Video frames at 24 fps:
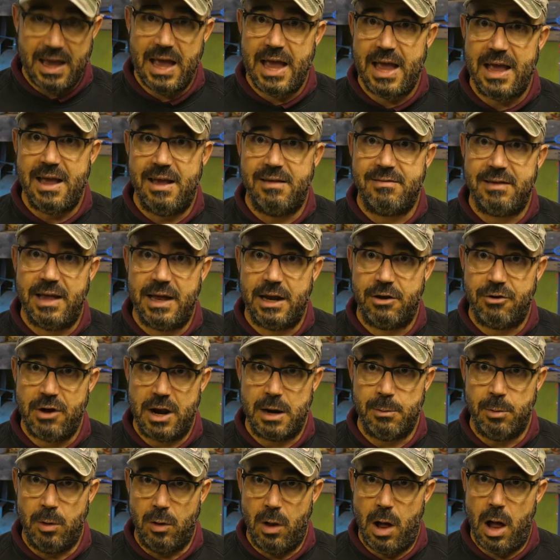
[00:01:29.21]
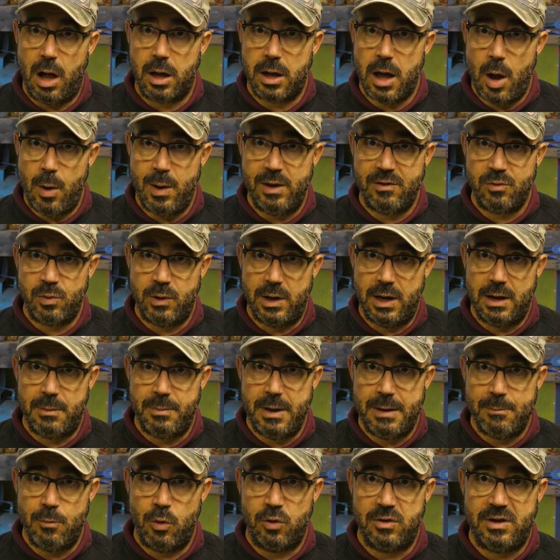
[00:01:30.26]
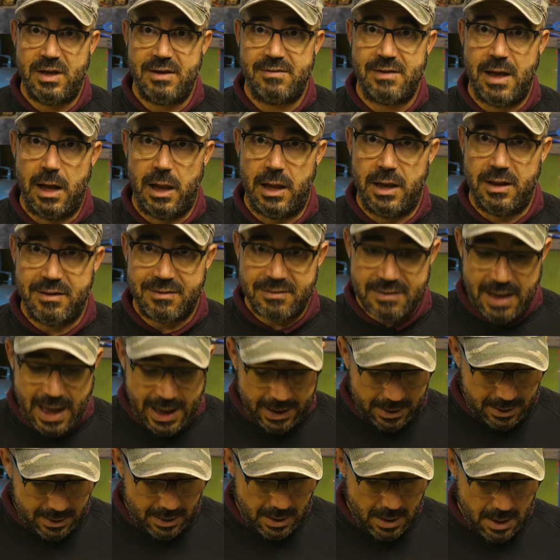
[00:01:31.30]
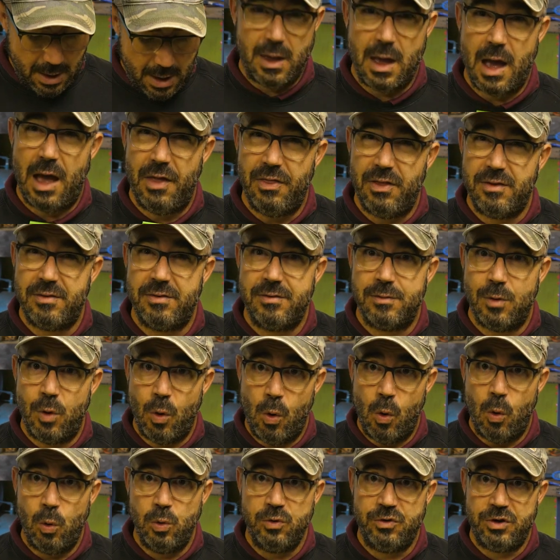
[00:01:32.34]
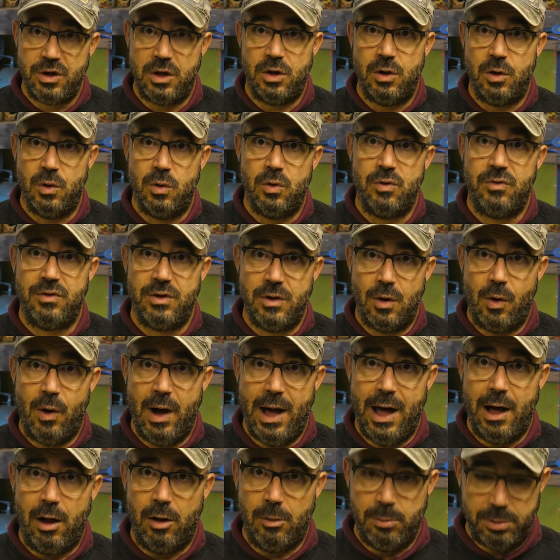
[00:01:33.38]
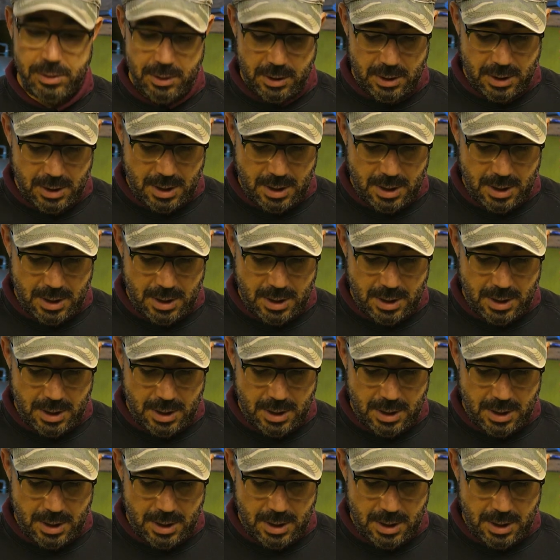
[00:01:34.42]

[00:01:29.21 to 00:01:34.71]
is incredible. I'll go into it in a bit more detail in a sec. And this is all due to your help.